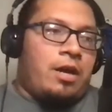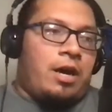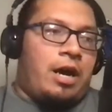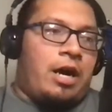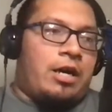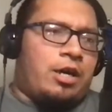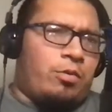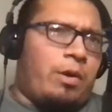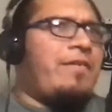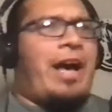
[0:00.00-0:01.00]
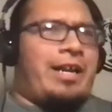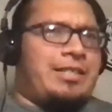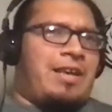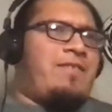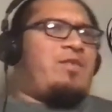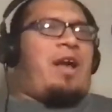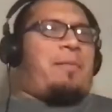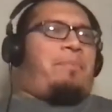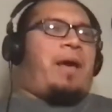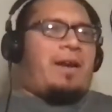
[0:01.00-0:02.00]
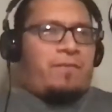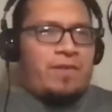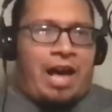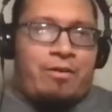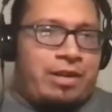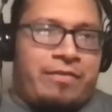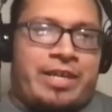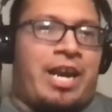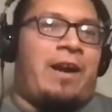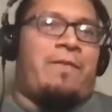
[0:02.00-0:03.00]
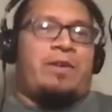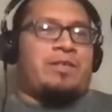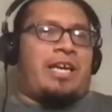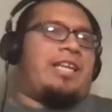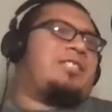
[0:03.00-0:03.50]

could we have gotten a 7th round pick for that? I don't even care if it was like